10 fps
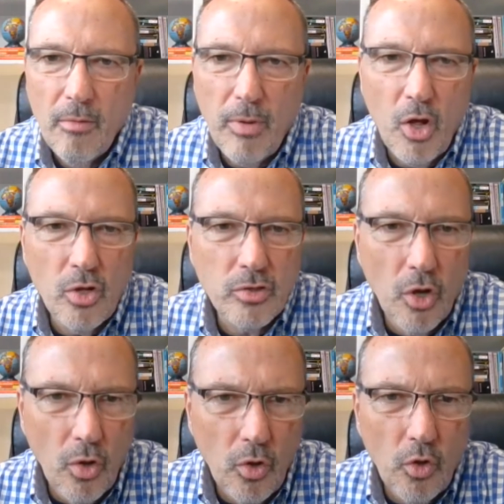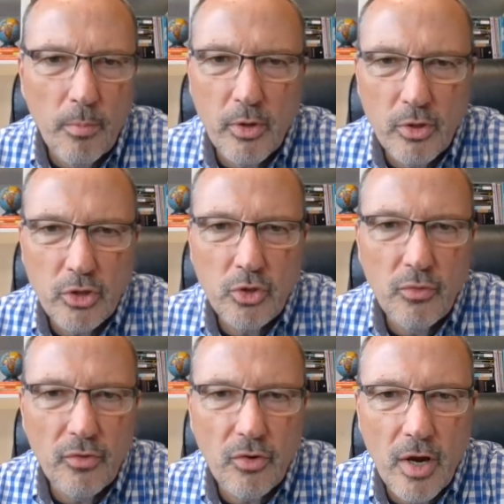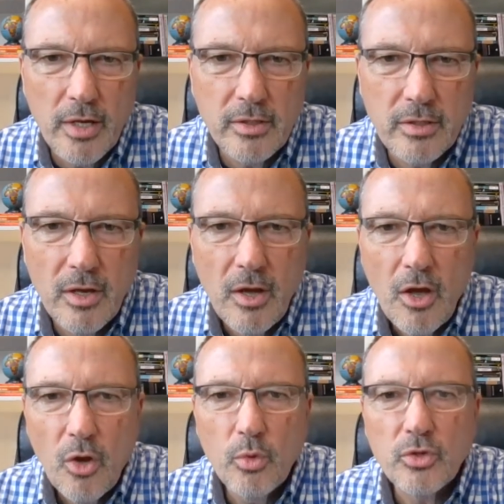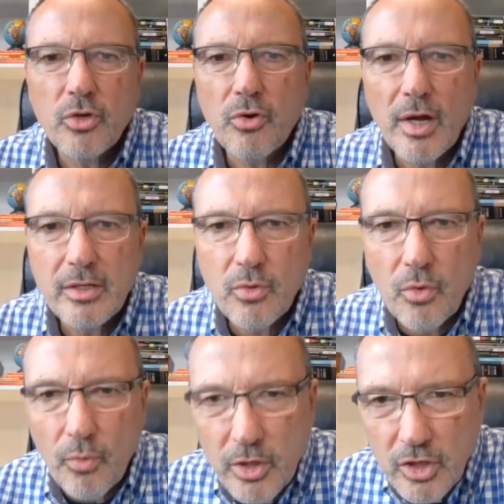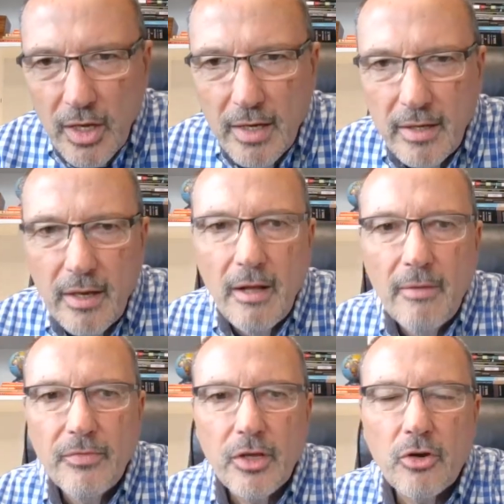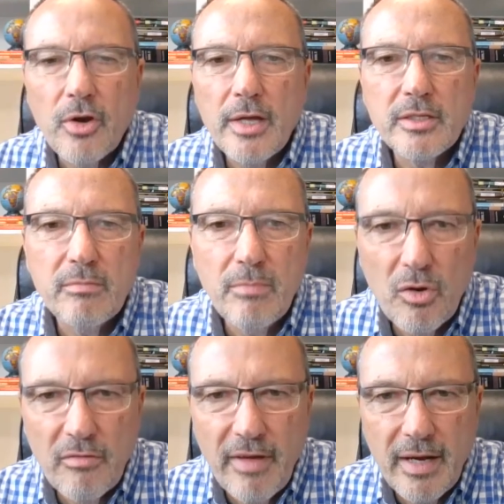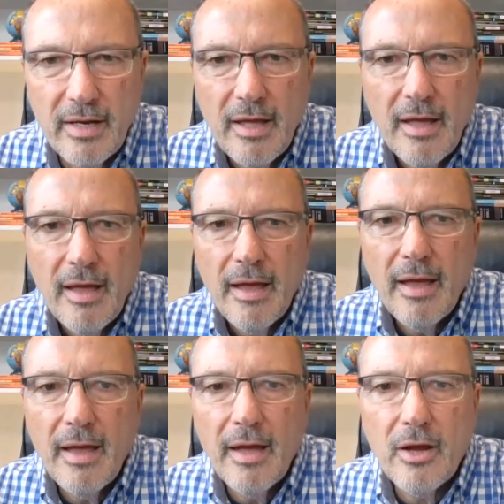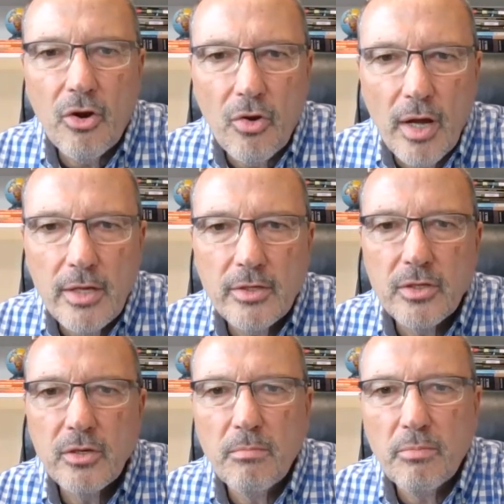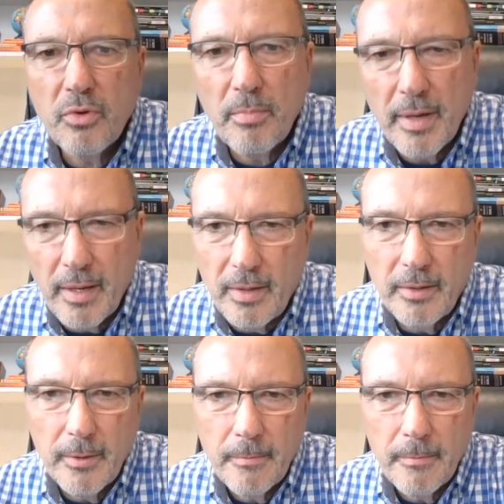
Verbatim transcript: Paul's whole pursuit of Christ was Christ originated, Christ motivated, and Christ propelled.